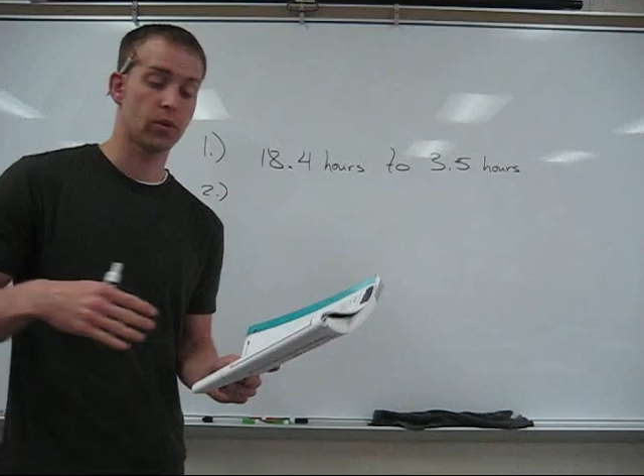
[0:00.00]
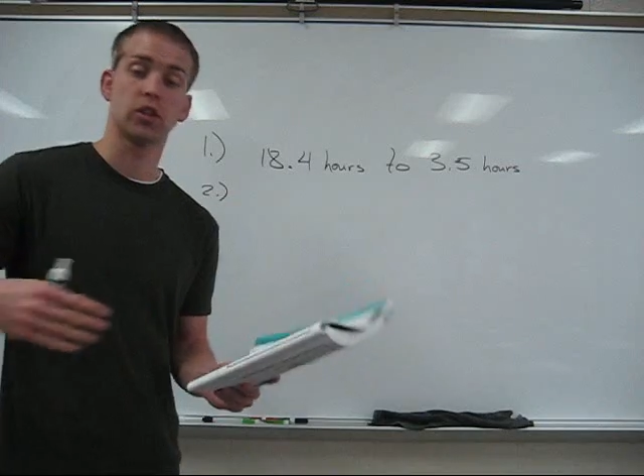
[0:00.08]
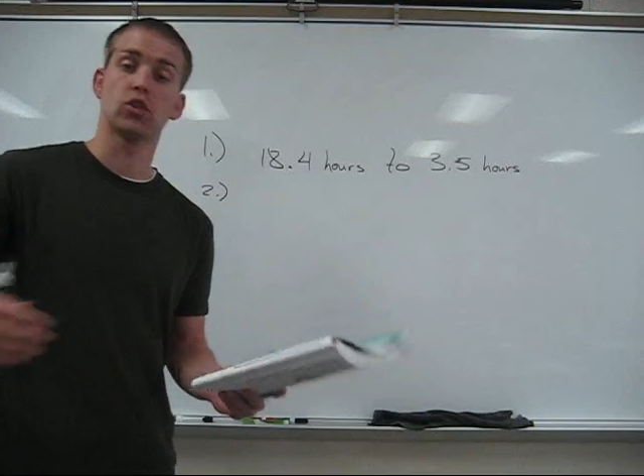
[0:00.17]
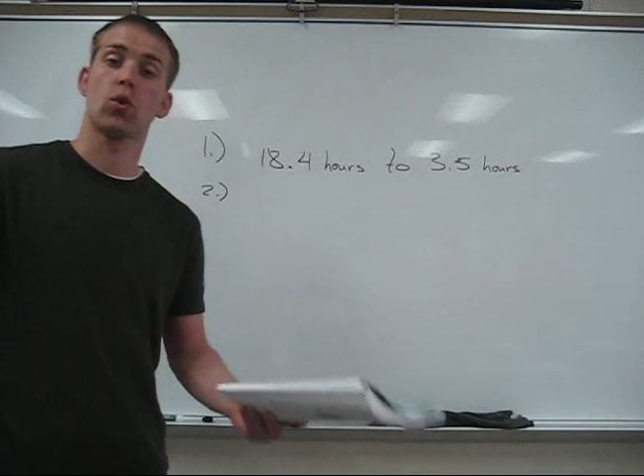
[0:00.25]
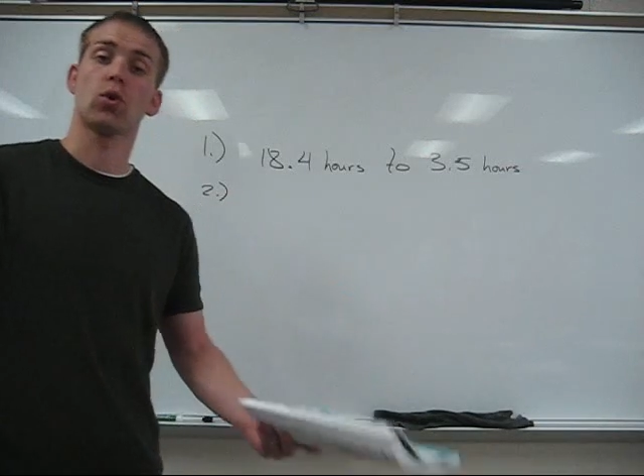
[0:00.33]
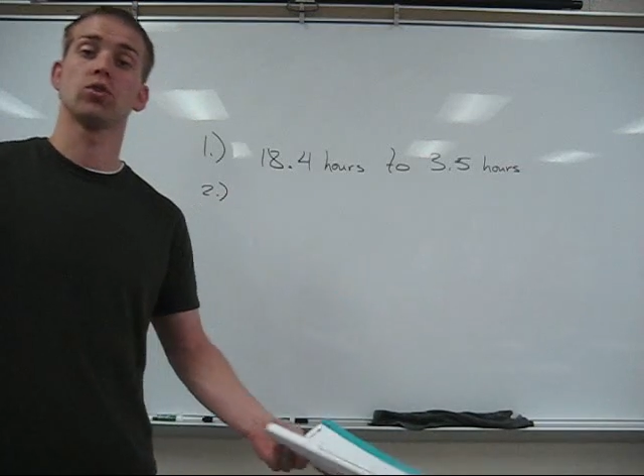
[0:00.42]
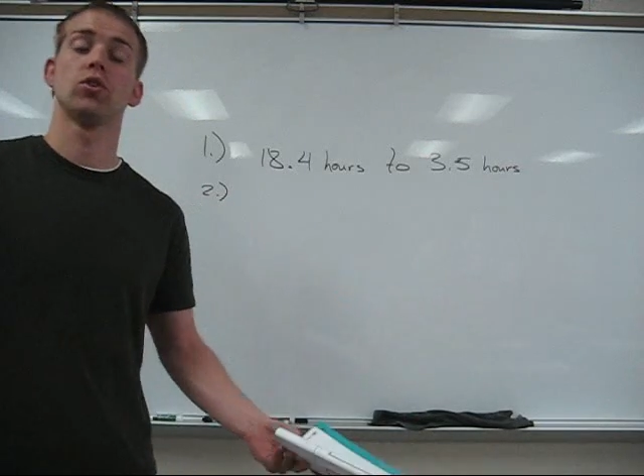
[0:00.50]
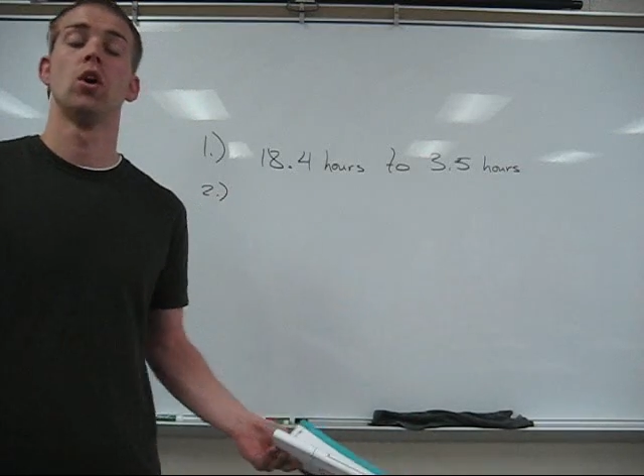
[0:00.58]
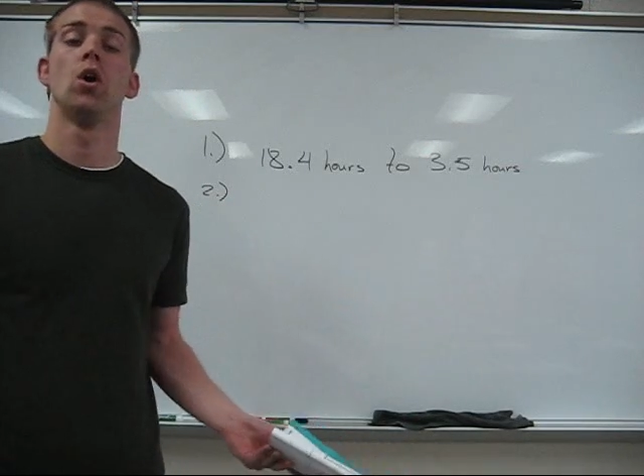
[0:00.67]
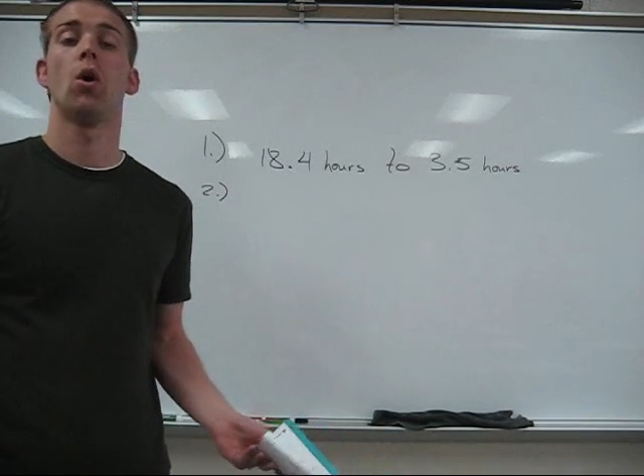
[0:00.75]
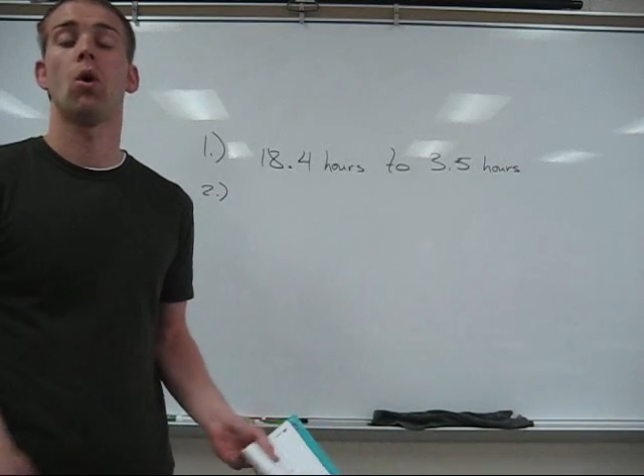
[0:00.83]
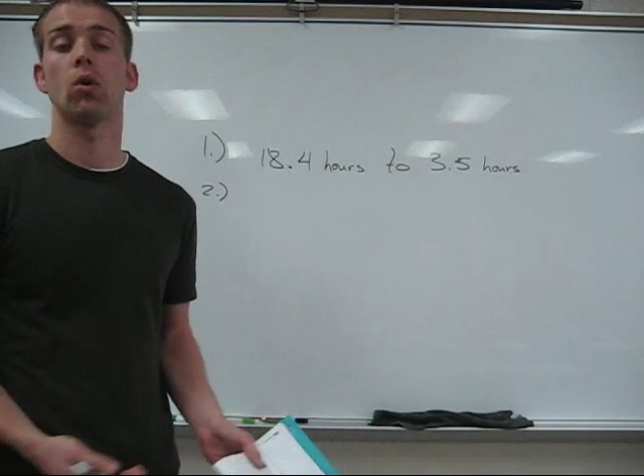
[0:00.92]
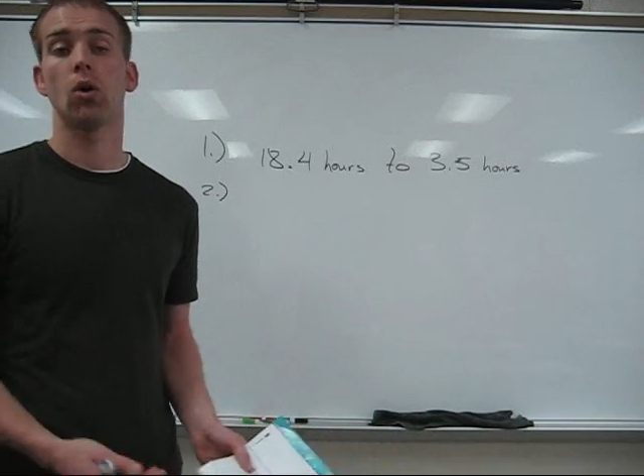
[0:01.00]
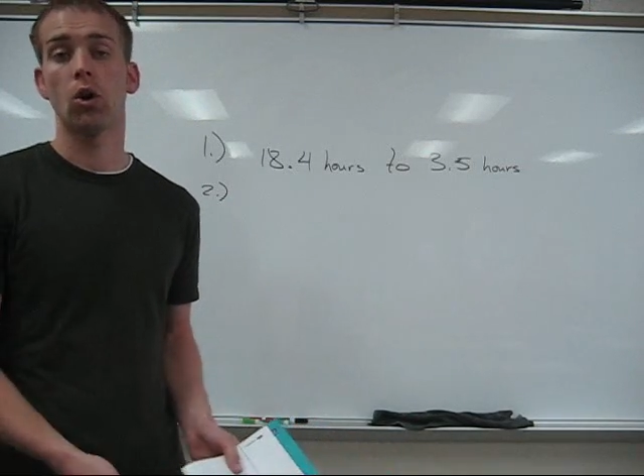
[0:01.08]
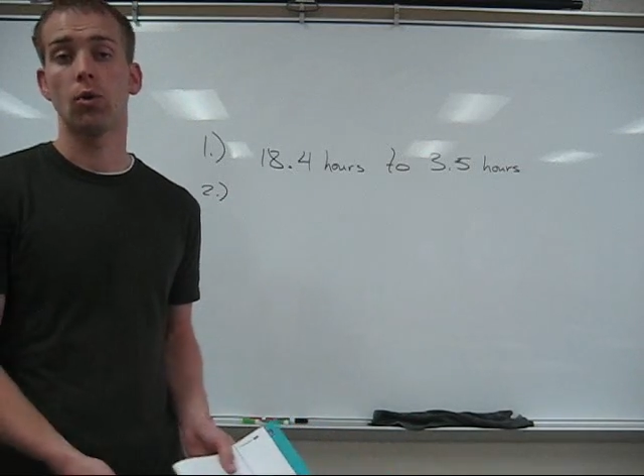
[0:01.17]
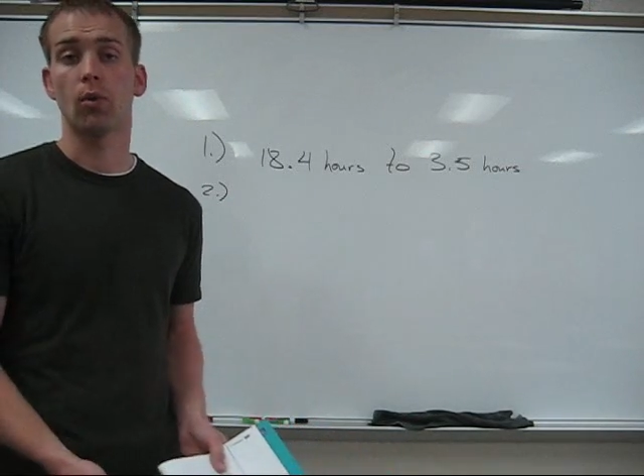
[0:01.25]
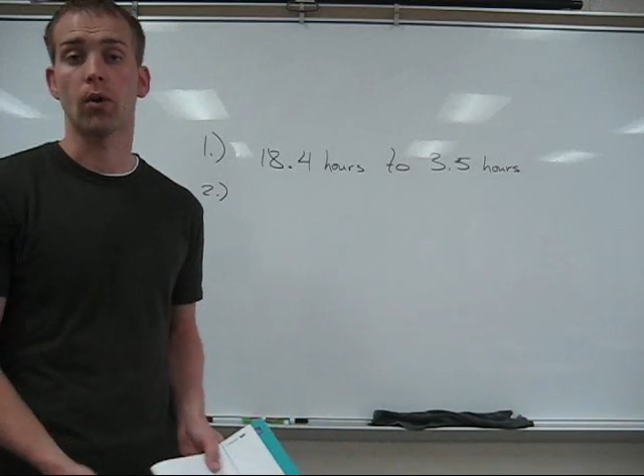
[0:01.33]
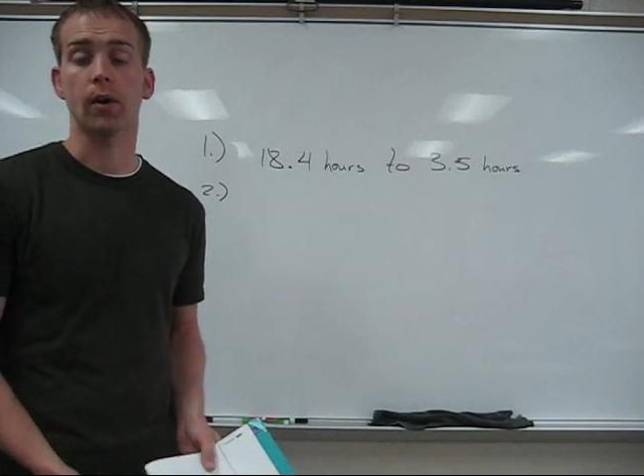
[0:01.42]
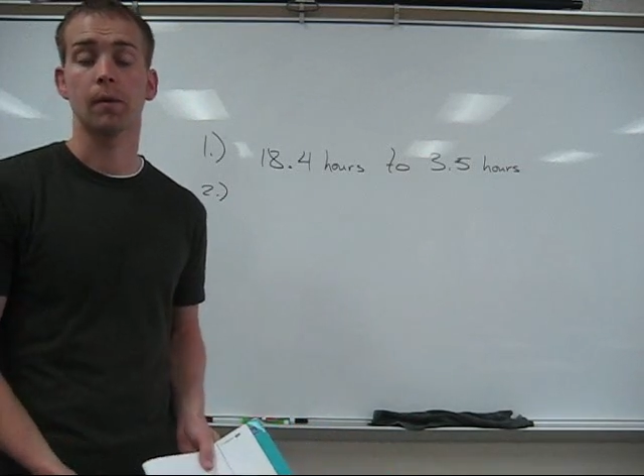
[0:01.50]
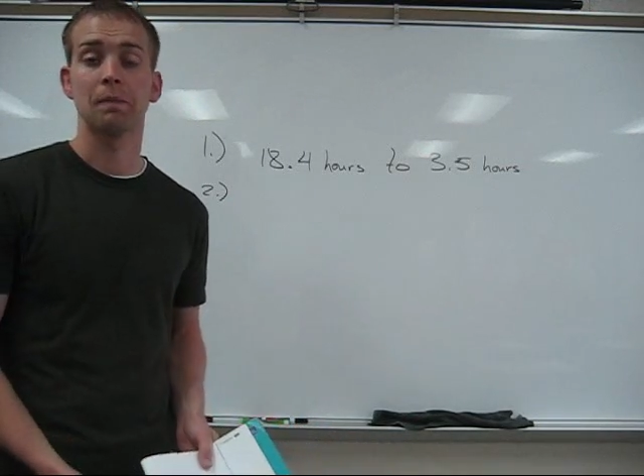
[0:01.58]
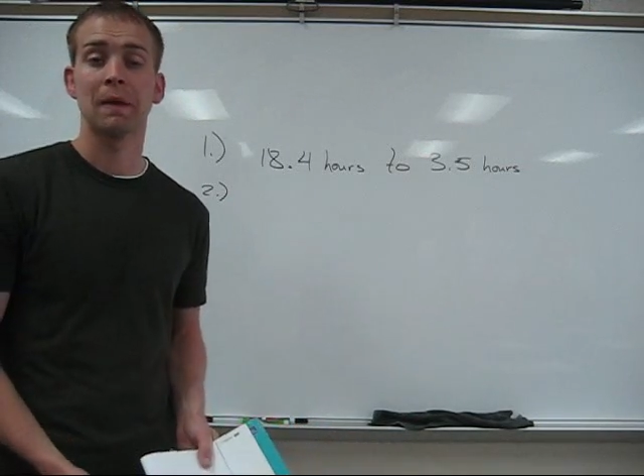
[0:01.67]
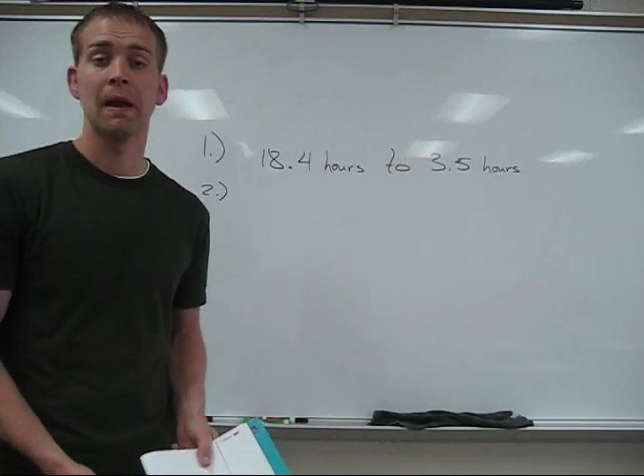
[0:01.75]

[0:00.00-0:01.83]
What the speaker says: doing chores or homework.